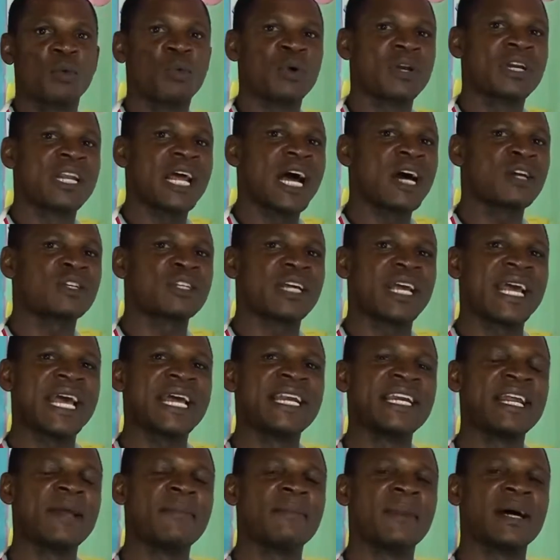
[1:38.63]
without
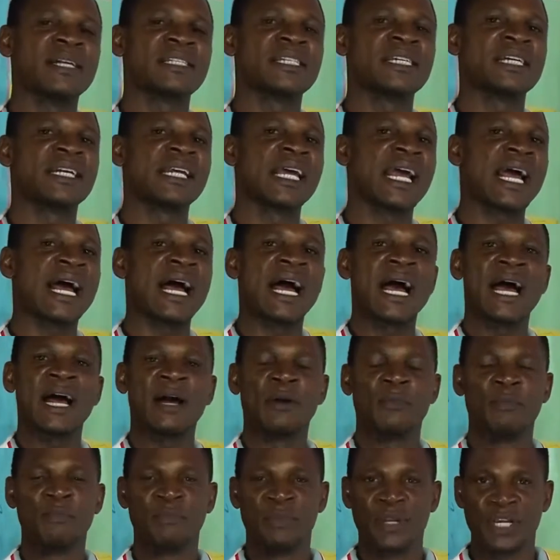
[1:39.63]
any
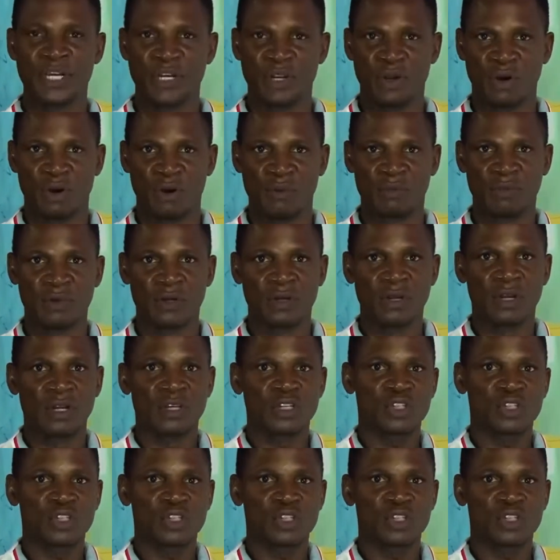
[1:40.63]
material medium,